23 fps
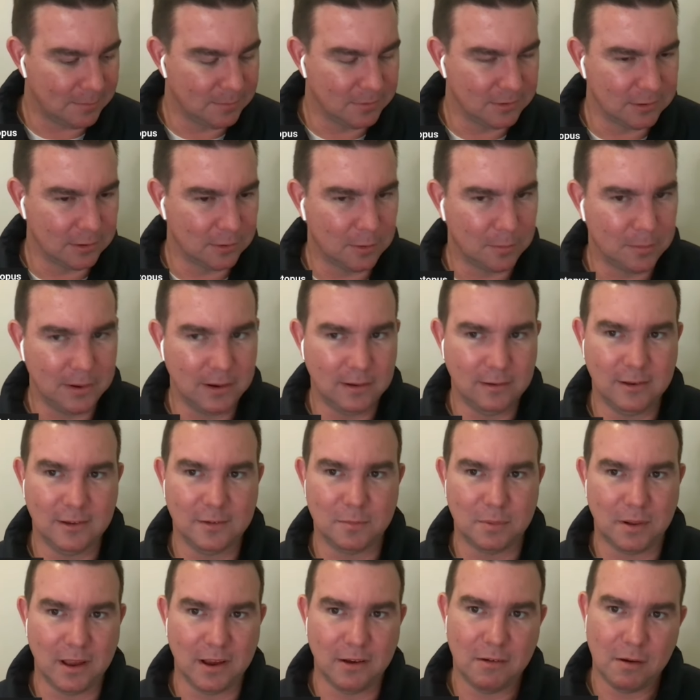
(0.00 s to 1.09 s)
So I've been
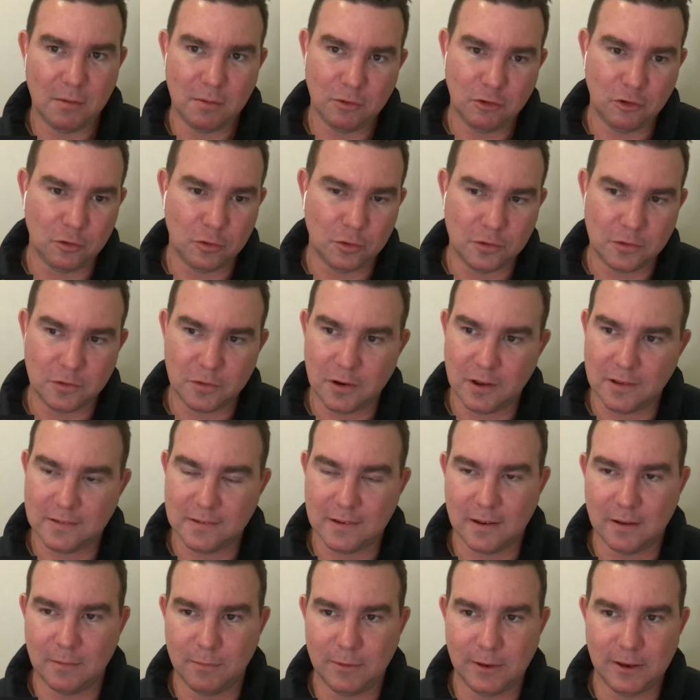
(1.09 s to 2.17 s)
just playing around with shorts, right?
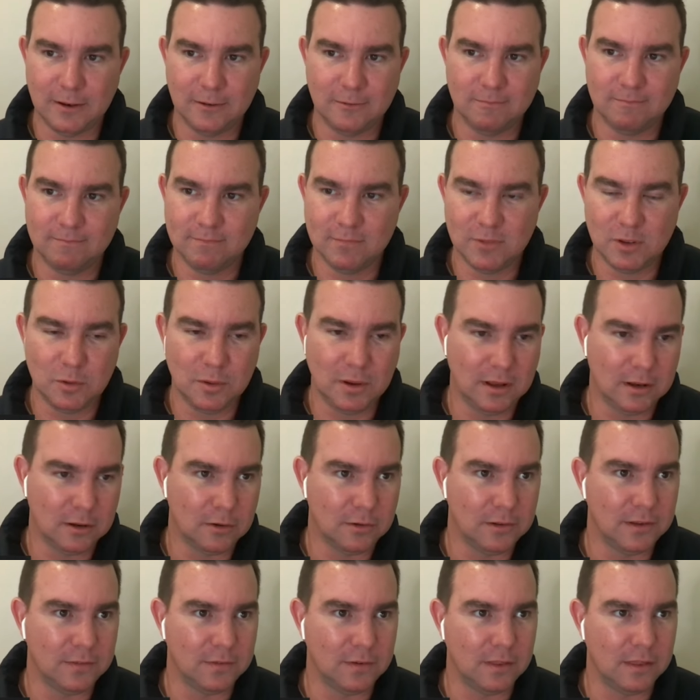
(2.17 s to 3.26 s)
So I've been doing a
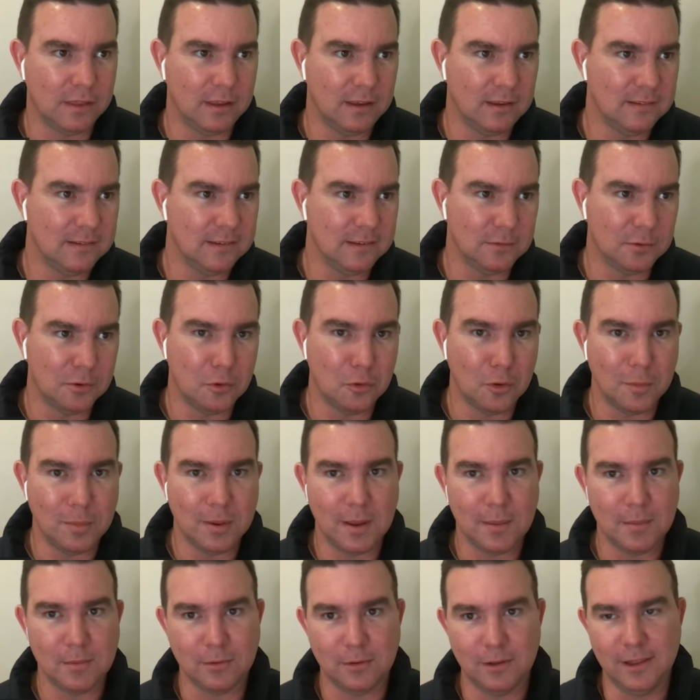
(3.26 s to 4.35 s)
little different things just to annoy
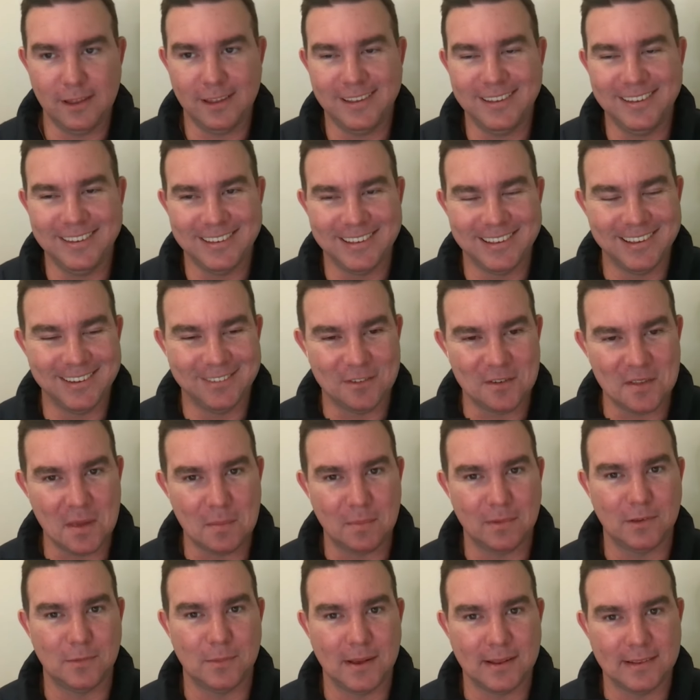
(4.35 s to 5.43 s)
people from that
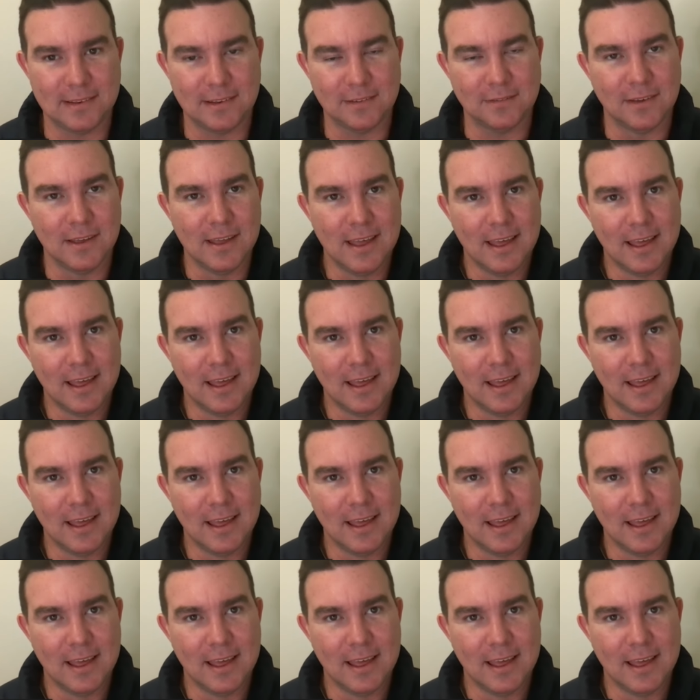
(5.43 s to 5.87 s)
perspective.